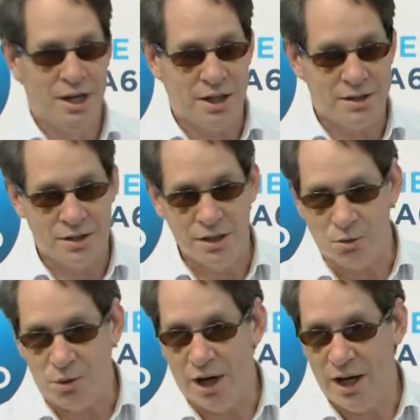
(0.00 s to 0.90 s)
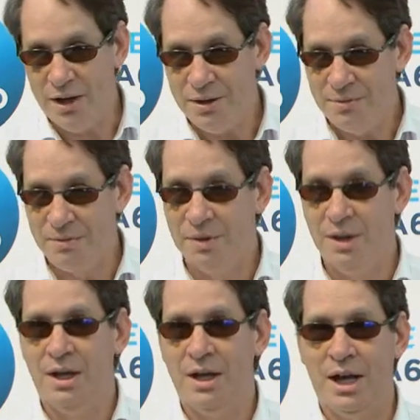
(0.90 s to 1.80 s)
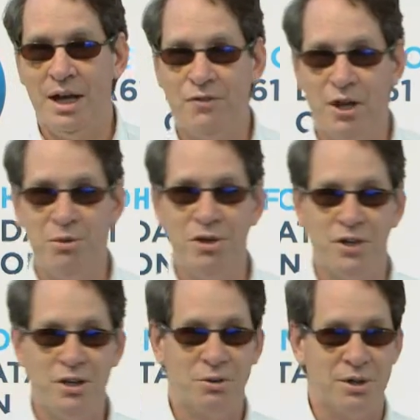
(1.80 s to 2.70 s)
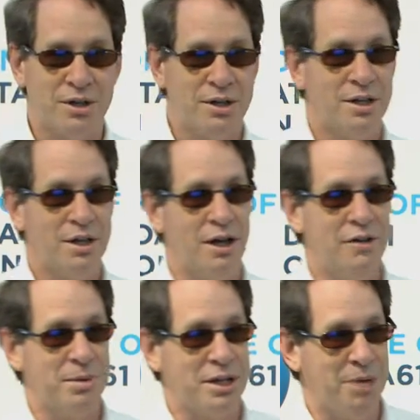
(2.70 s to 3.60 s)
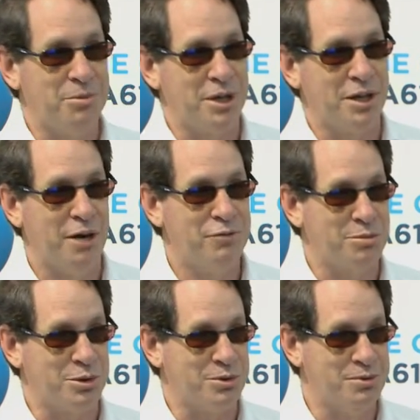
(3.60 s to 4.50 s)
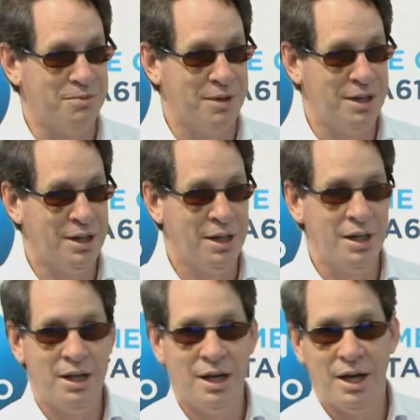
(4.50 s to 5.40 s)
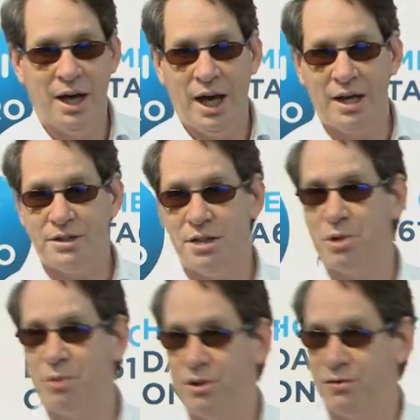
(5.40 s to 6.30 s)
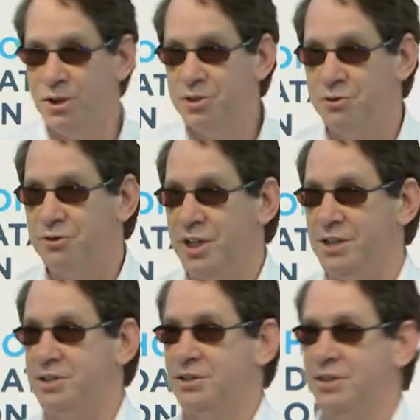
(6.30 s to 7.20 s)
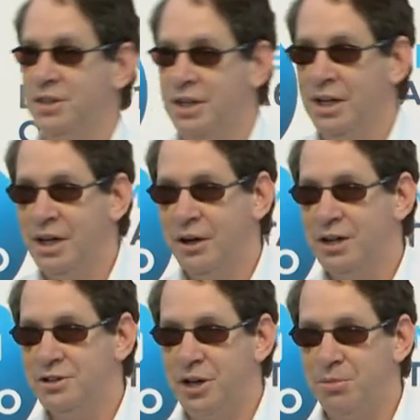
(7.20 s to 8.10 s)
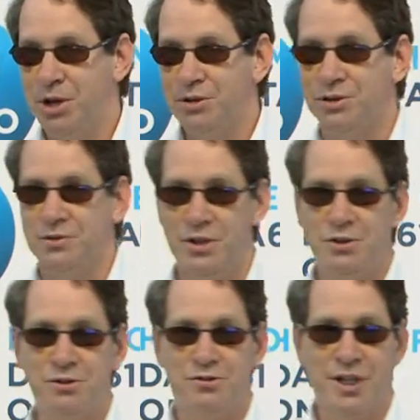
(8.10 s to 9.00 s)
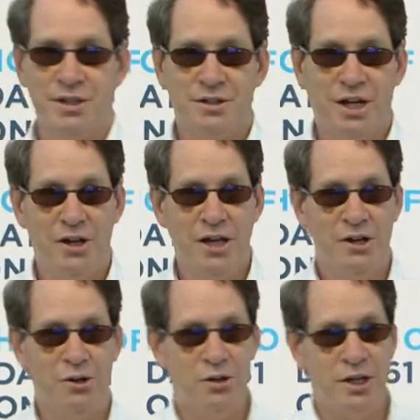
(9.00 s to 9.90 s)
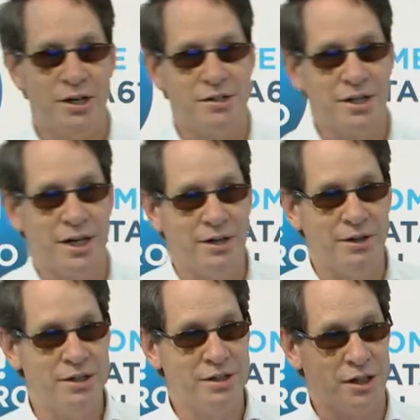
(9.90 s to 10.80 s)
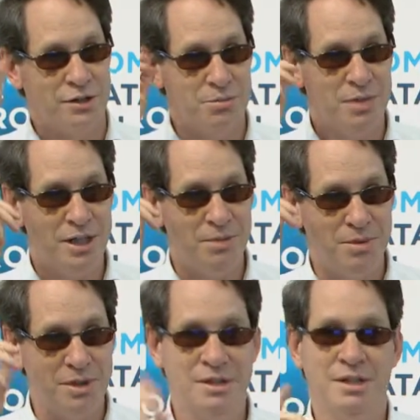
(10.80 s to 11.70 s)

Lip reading: they see the wire, and if they move into it, life becomes uncomfortable. And it's similar with a virtual fence. As they approach the virtual fence, they hear an audio sound. It goes beep,